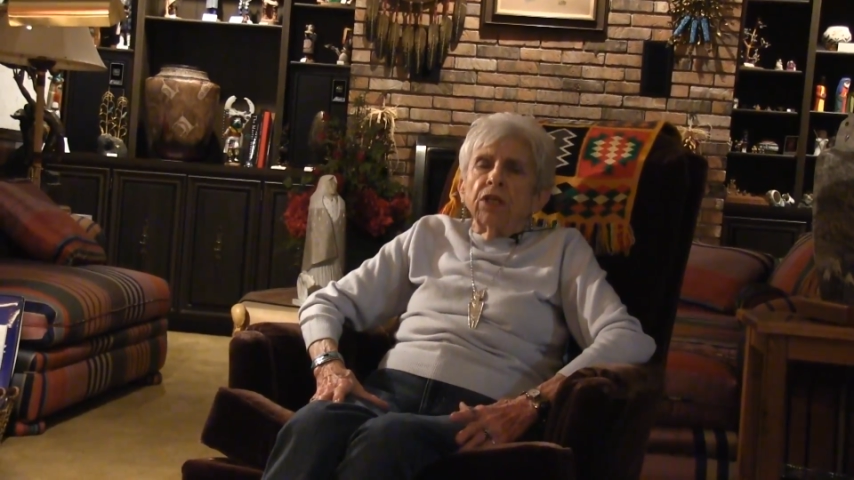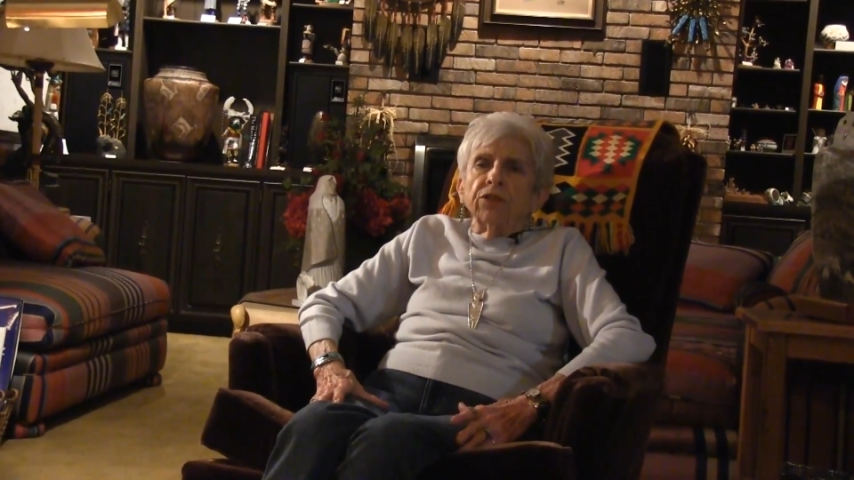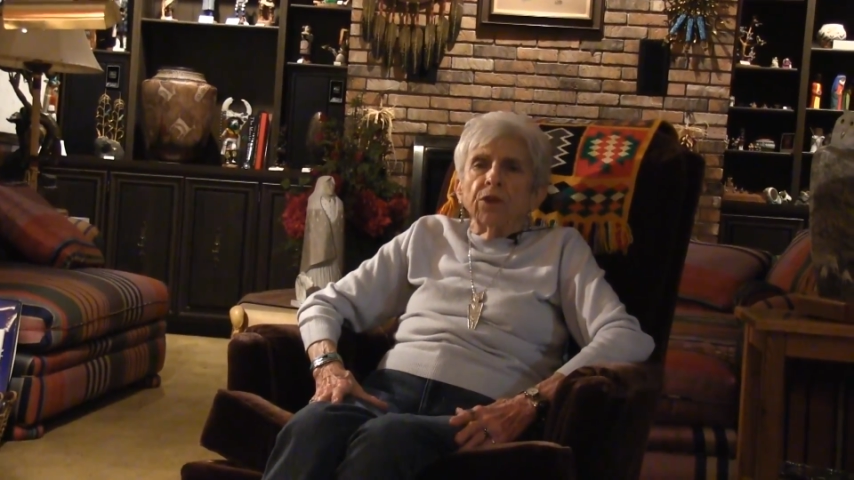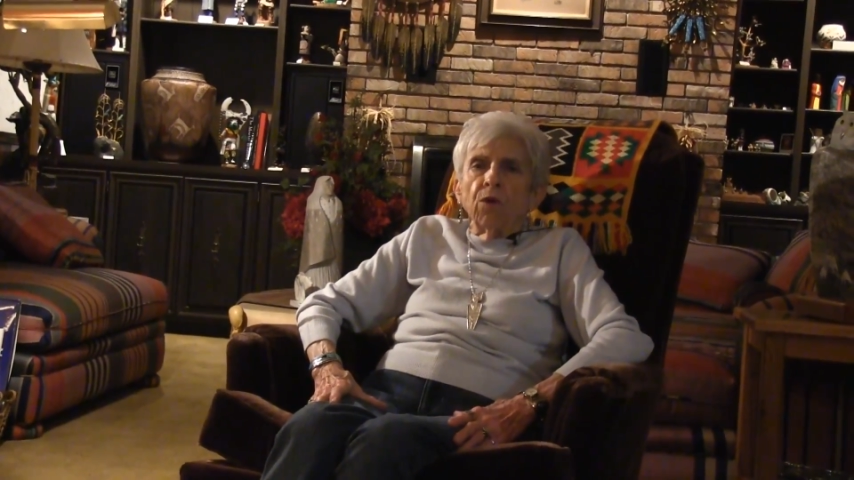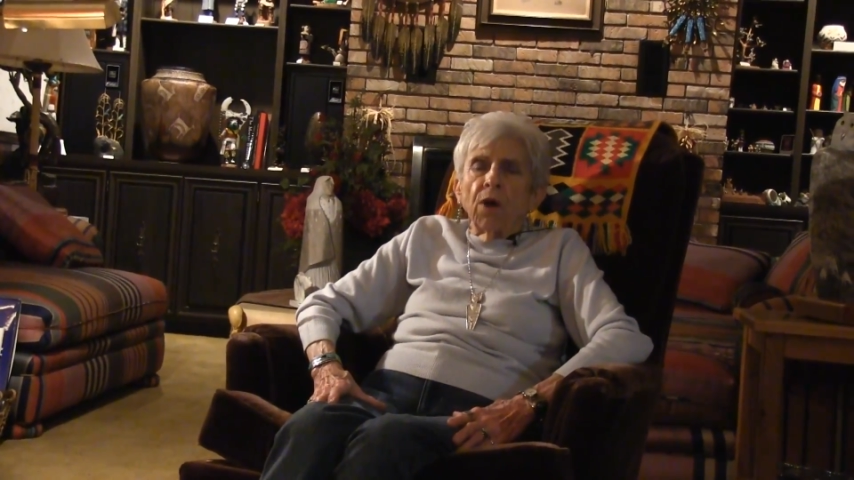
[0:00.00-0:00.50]

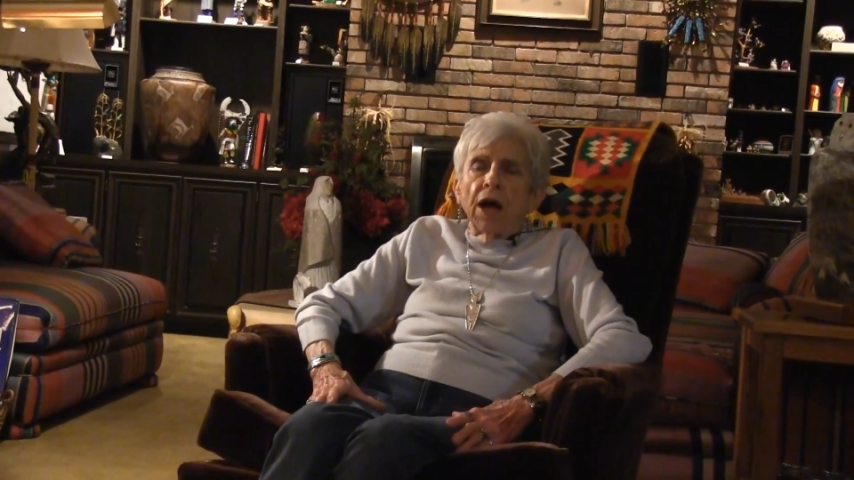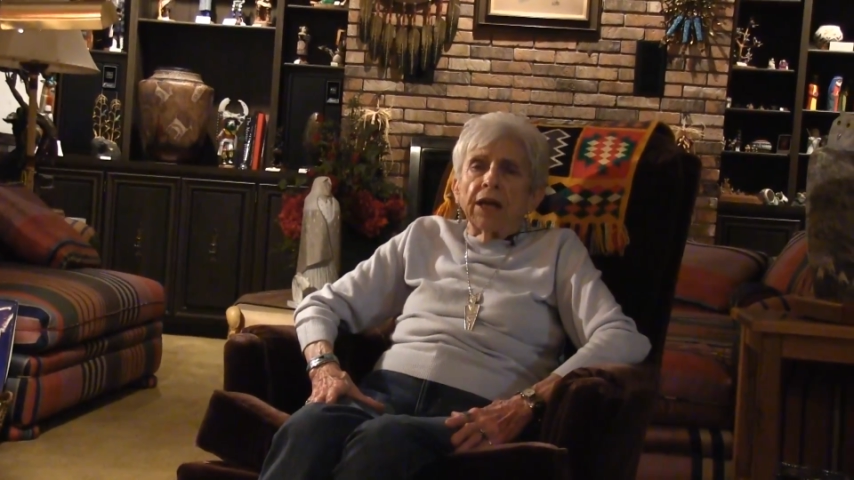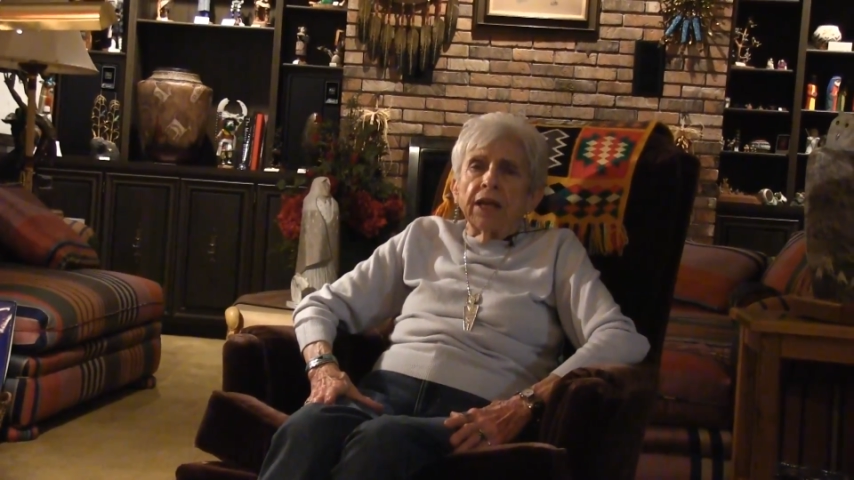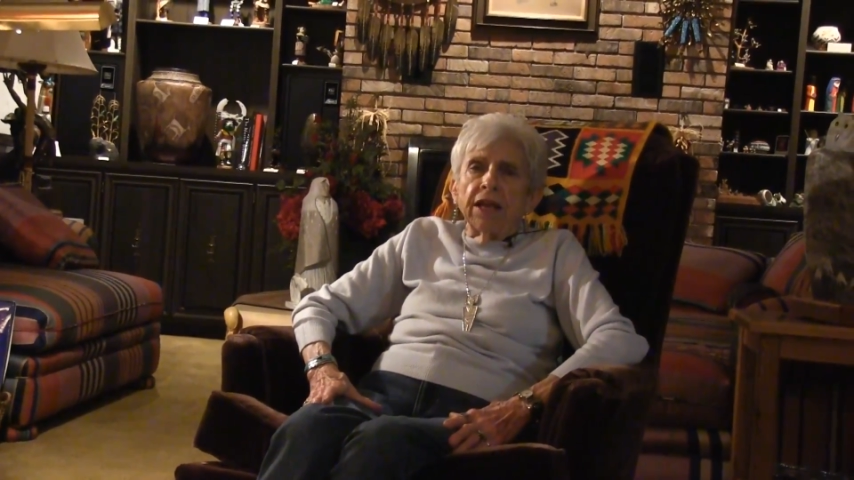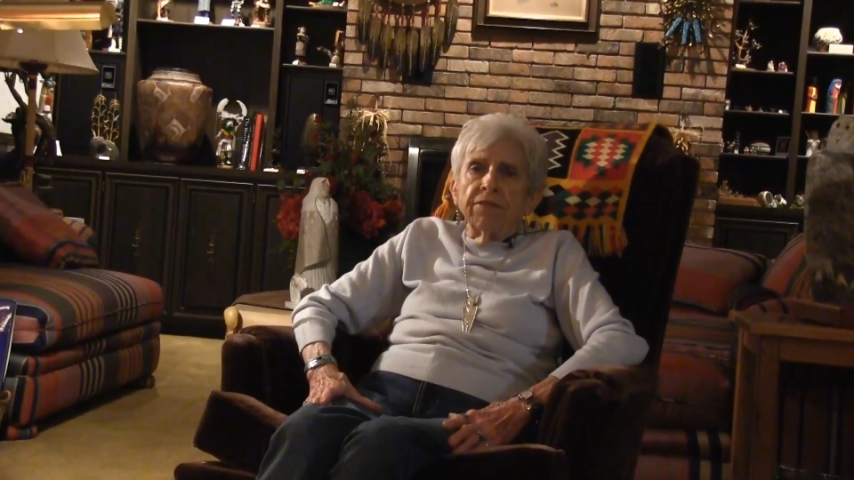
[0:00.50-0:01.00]
So
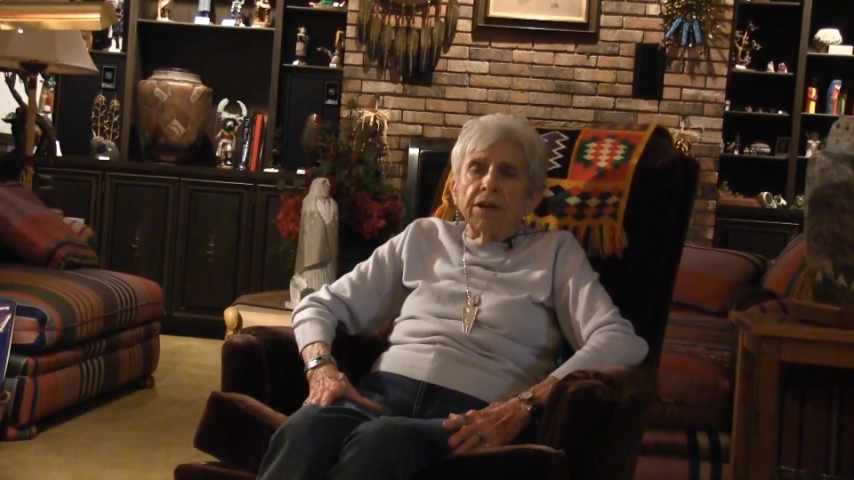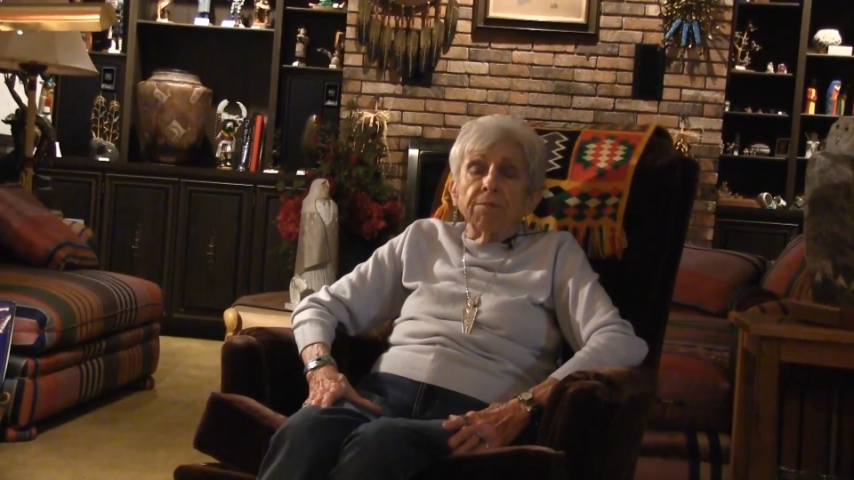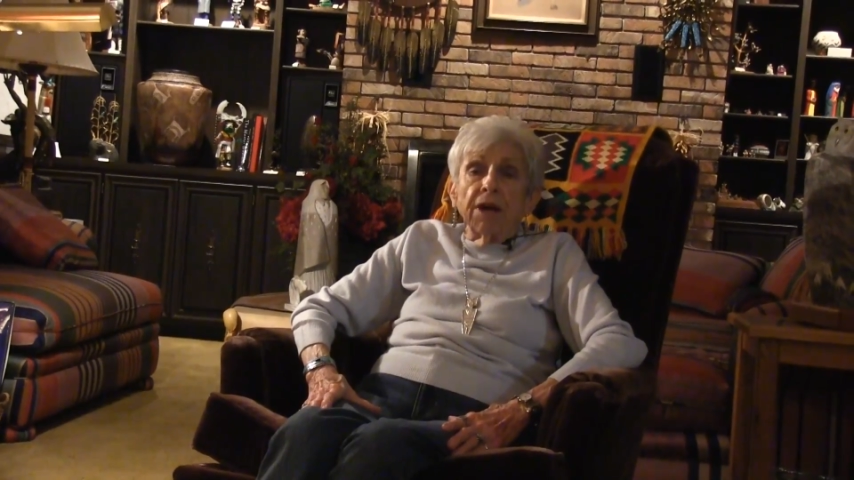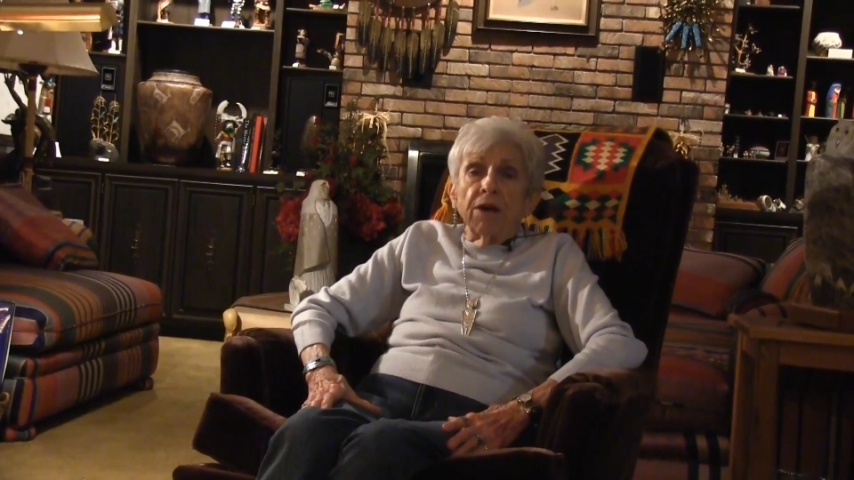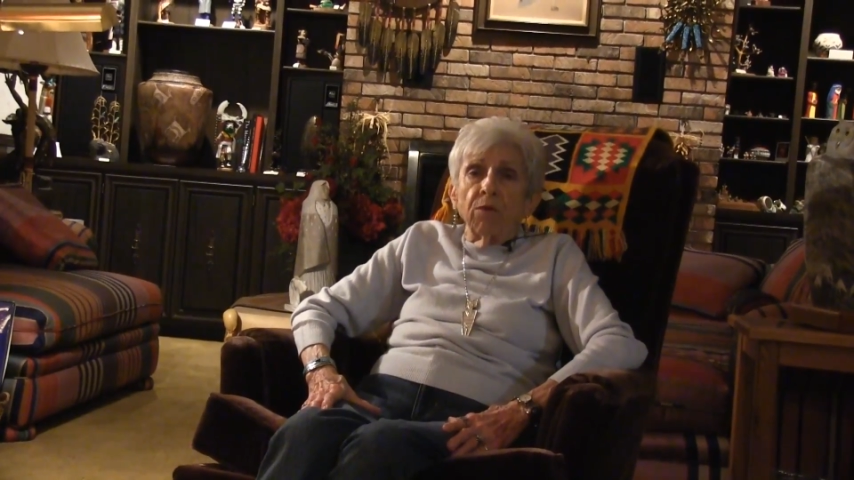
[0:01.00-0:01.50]
I gave
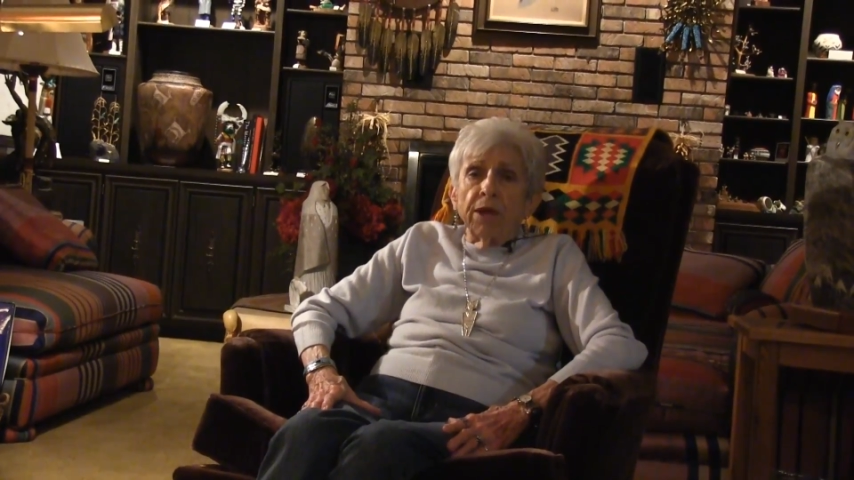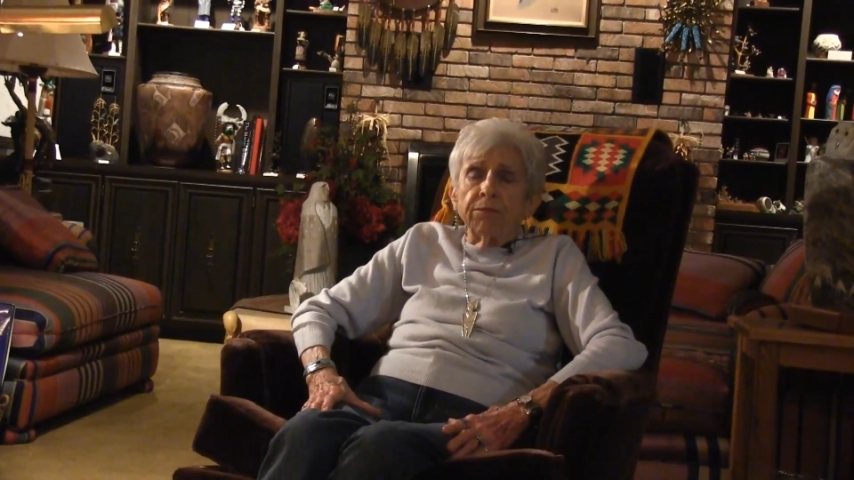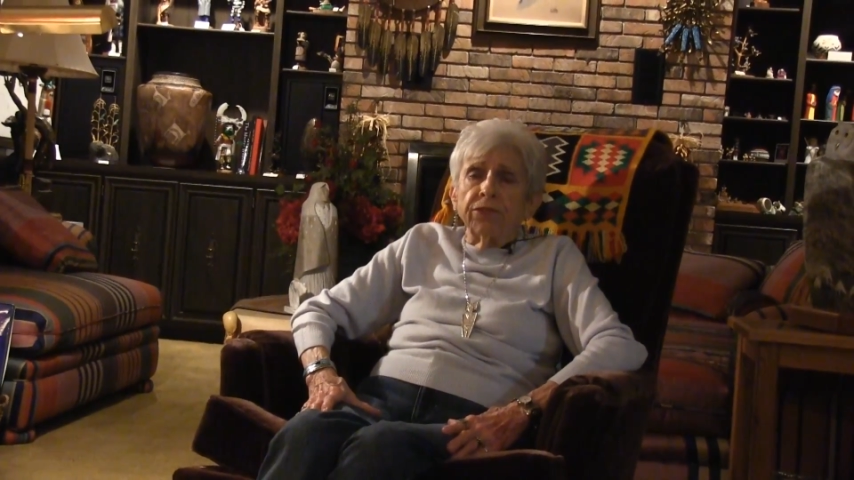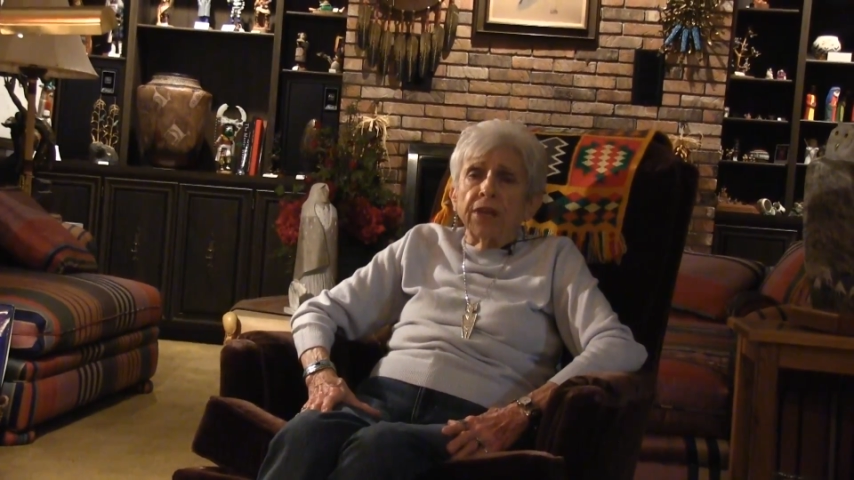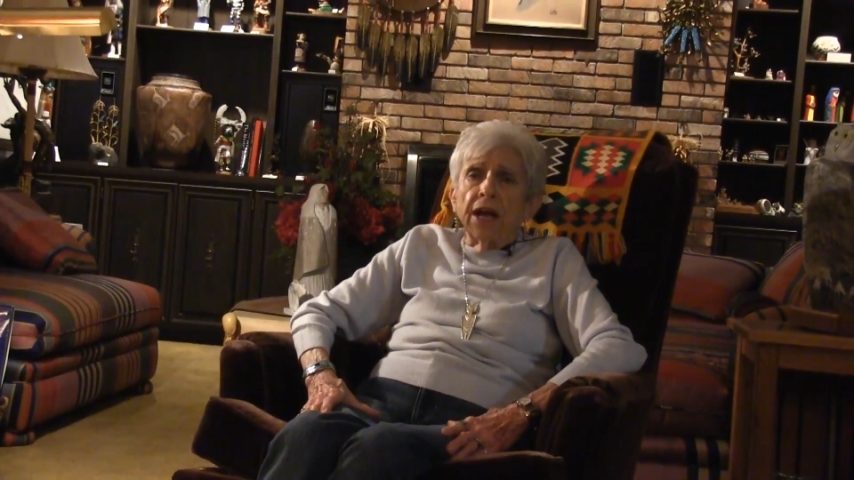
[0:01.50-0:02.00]
up my
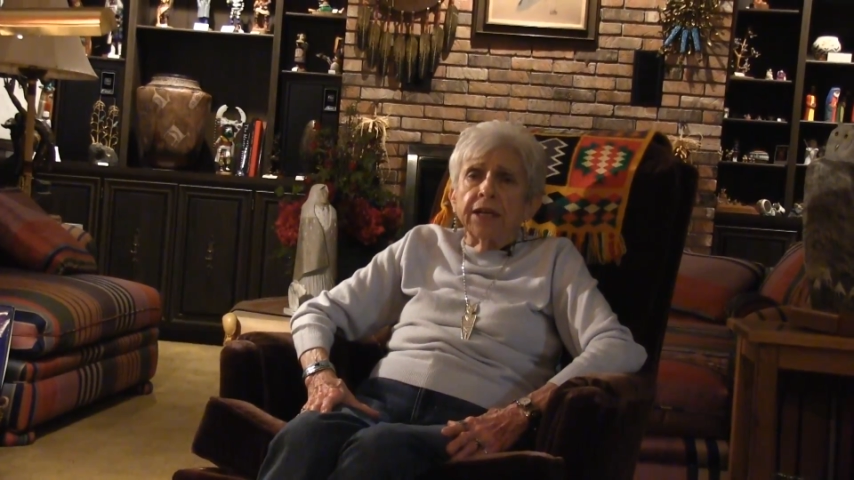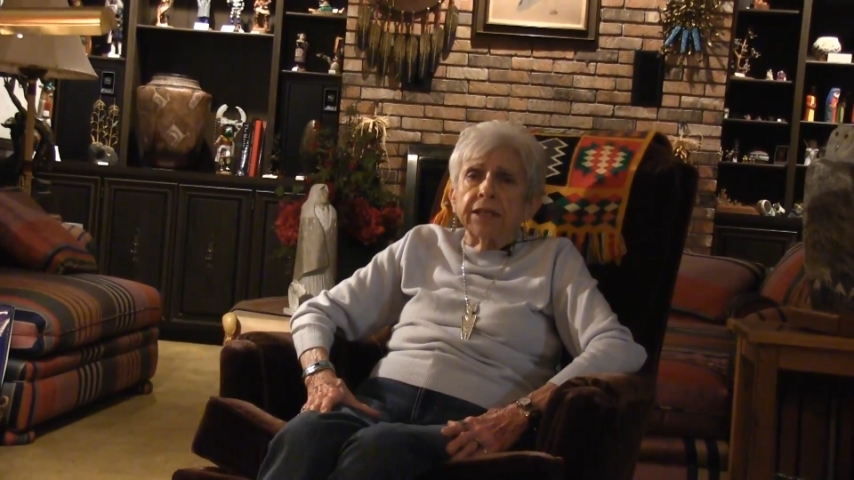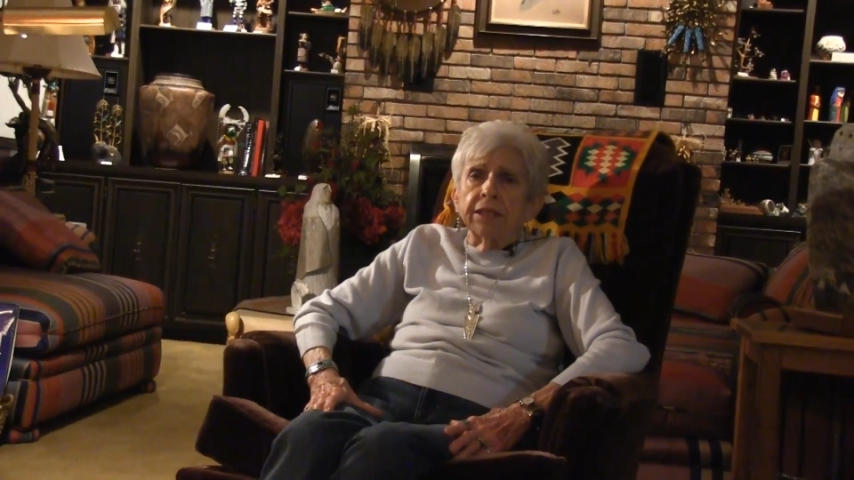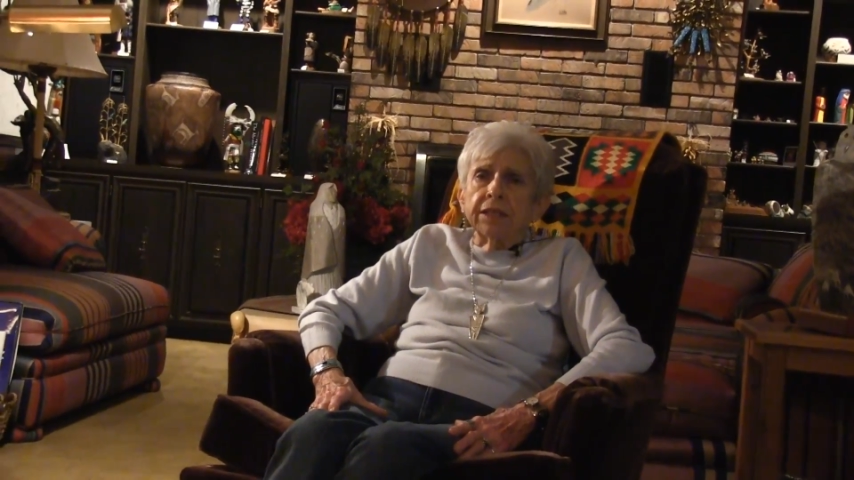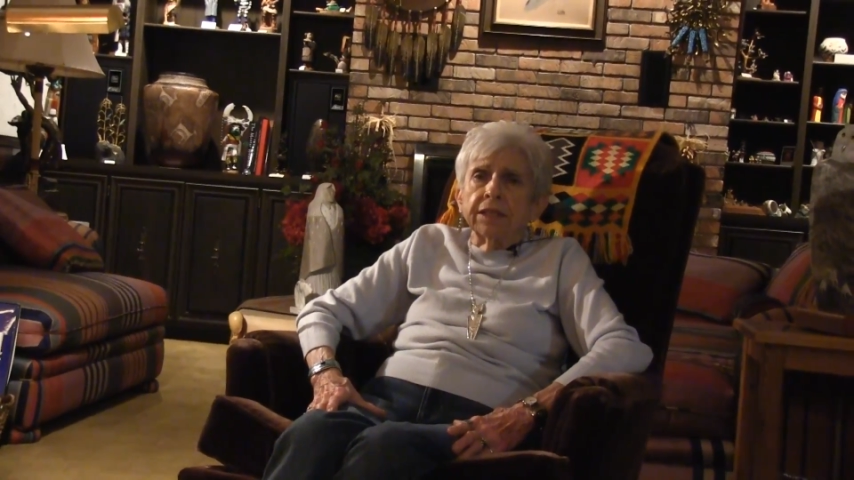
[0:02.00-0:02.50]
website,